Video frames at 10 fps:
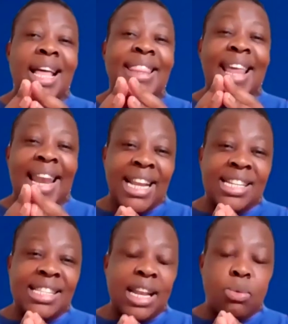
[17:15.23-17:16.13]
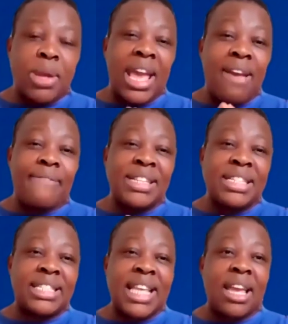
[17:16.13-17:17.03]
the land that we have and
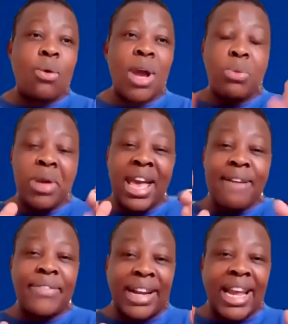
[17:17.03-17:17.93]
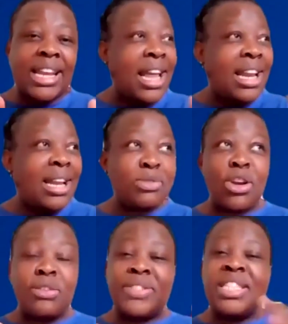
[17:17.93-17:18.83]
say, when we have rain, and I'm
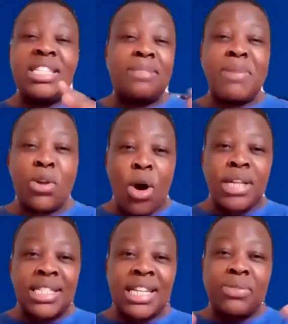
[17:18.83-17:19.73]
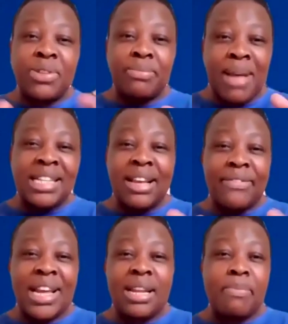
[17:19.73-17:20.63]
sure you've seen it's been hot and we might have
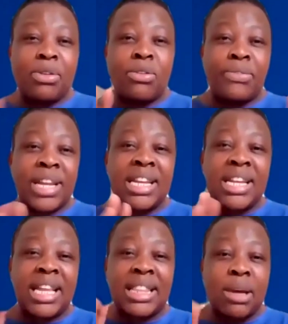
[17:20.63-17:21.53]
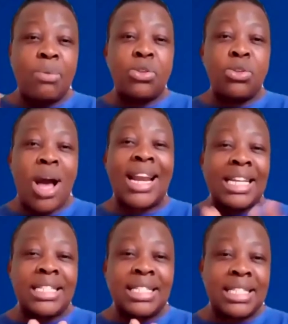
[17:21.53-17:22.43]
had a bit of rain here and there, we know our
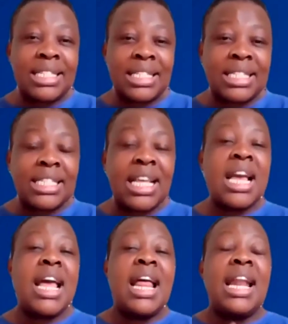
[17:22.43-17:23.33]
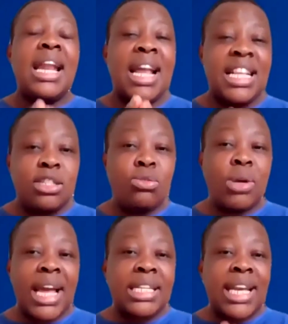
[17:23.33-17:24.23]
rain seasons. Mm-hmm. Let's
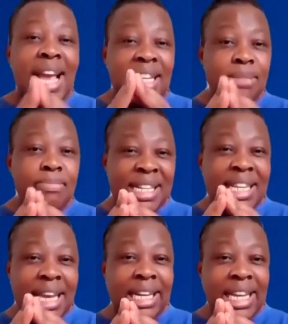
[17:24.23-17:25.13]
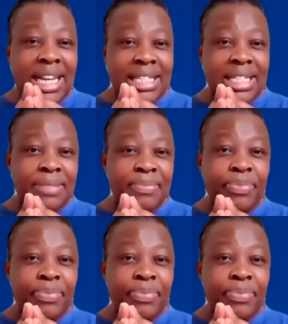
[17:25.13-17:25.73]
look at catchment areas